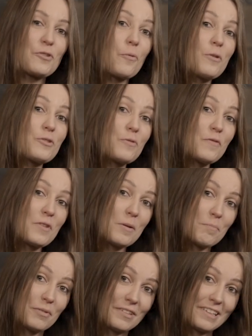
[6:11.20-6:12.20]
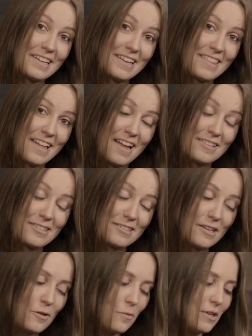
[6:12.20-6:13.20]
once we've completed that
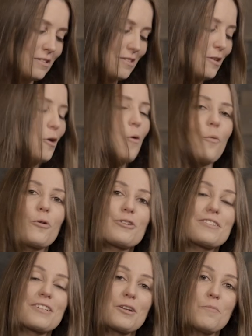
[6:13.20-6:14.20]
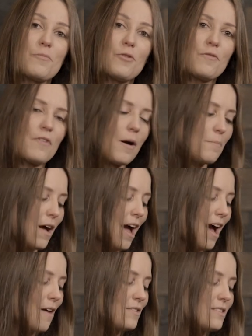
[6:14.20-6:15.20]
sequence, we're just gonna move up a
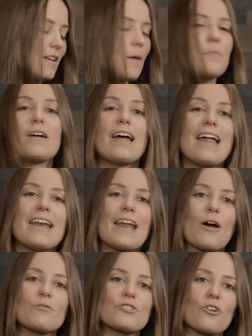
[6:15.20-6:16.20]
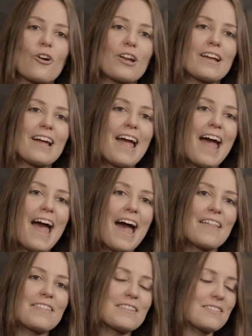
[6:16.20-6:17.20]
half step, now starting
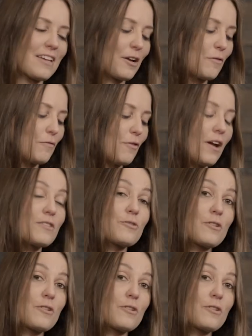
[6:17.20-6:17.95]
at the second fret.